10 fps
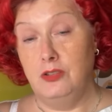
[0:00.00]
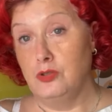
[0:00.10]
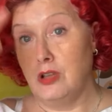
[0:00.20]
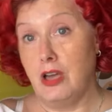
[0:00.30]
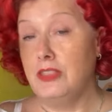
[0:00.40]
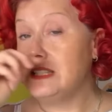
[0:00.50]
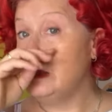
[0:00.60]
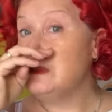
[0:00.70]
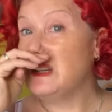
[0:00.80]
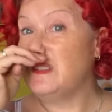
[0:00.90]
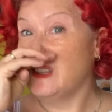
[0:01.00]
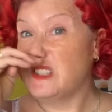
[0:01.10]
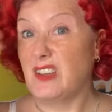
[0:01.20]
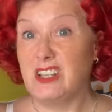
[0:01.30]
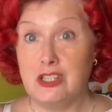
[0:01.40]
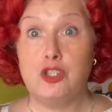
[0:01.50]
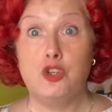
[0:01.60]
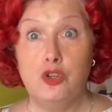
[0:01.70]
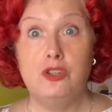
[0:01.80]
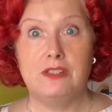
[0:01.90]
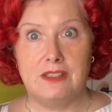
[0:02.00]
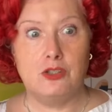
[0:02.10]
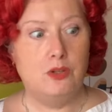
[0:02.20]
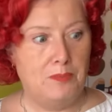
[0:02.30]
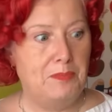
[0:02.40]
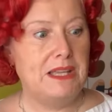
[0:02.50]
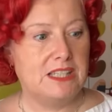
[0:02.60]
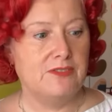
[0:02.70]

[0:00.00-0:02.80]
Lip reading: cut the seams and everything, so I had two bits of it.